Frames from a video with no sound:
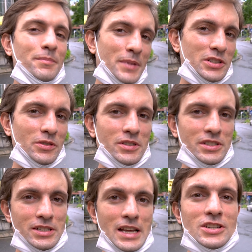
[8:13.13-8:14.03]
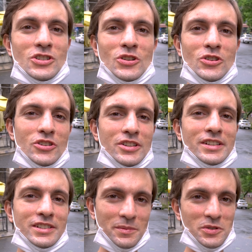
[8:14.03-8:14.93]
make sure to stay tuned,
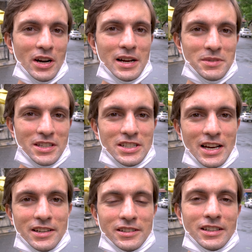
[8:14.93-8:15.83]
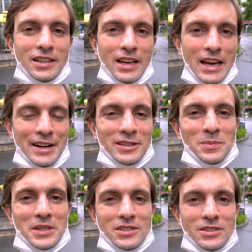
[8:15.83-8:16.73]
subscribe to the channel, and I'll
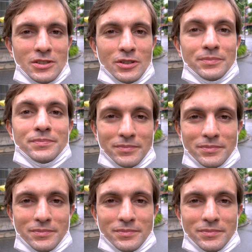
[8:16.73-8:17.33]
speak to you soon.